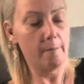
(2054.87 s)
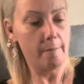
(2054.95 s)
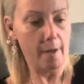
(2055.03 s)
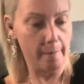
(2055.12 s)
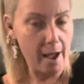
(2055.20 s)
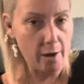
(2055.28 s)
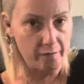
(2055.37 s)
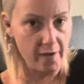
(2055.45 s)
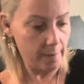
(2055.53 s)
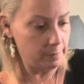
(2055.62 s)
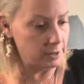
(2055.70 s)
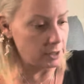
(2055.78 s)
amount of
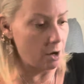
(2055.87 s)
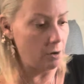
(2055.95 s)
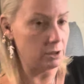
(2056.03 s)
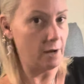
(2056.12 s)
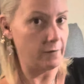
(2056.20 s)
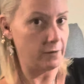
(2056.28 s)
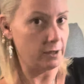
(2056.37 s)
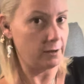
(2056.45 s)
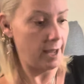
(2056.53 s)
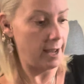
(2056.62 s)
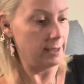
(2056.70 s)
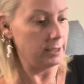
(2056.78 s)
episodes of the
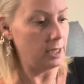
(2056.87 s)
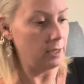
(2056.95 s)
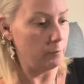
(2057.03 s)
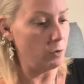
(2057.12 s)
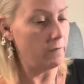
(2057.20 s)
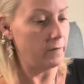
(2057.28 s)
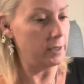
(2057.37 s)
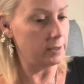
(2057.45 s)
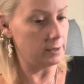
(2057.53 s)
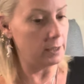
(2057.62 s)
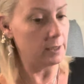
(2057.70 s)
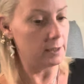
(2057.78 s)
things in the
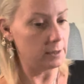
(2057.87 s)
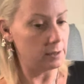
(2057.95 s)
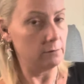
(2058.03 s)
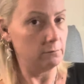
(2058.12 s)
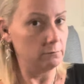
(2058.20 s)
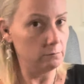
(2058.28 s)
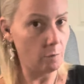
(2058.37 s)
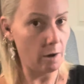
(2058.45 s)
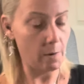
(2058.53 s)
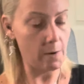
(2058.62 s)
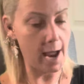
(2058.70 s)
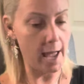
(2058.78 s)
movies is where
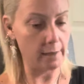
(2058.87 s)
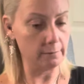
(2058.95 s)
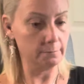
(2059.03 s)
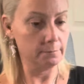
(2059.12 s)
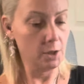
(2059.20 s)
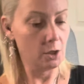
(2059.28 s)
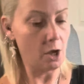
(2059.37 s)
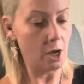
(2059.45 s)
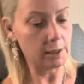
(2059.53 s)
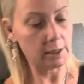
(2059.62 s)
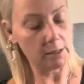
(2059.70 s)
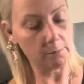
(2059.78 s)
we're at.
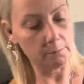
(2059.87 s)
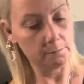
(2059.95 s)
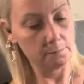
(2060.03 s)
Gossip.